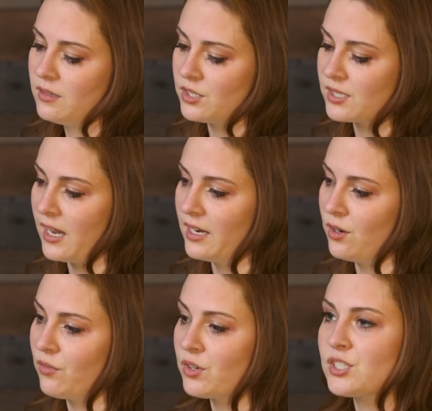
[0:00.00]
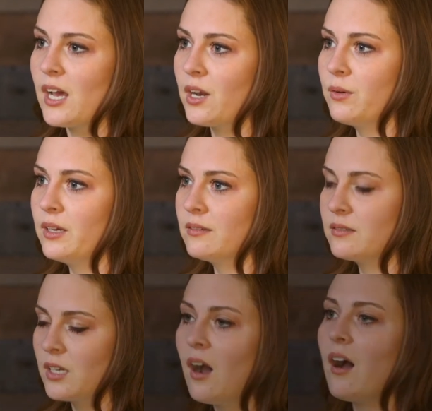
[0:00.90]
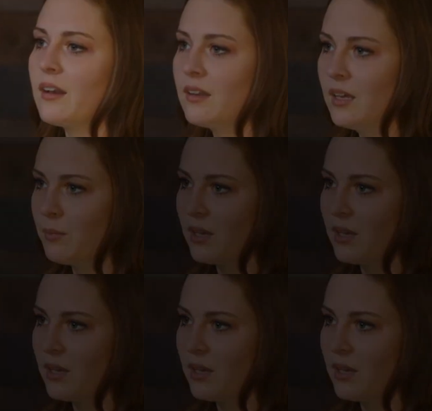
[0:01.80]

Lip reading: just kind of overshadowing God in